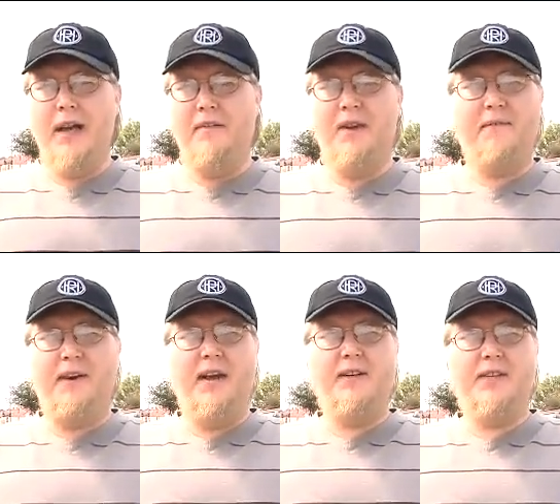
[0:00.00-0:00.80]
If
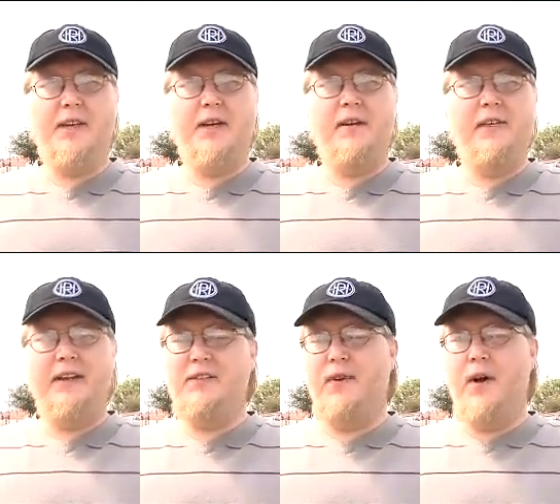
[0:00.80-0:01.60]
nothing else, he could have at
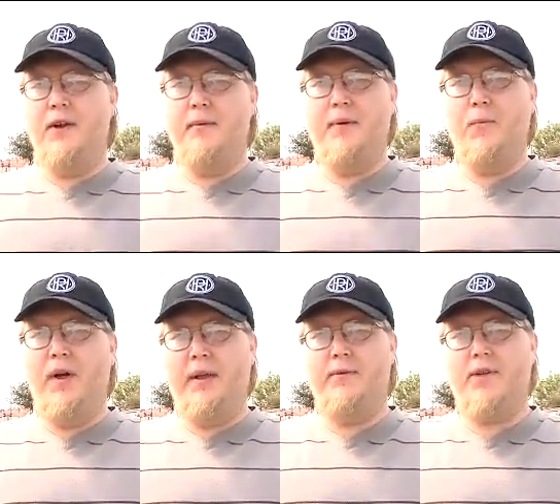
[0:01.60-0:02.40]
least followed him and
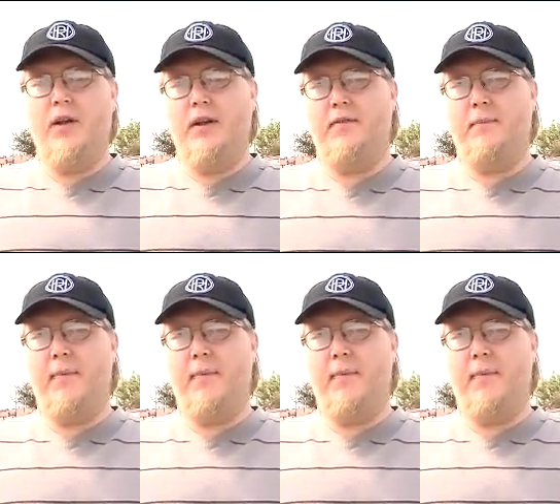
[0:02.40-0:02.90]
while he was calling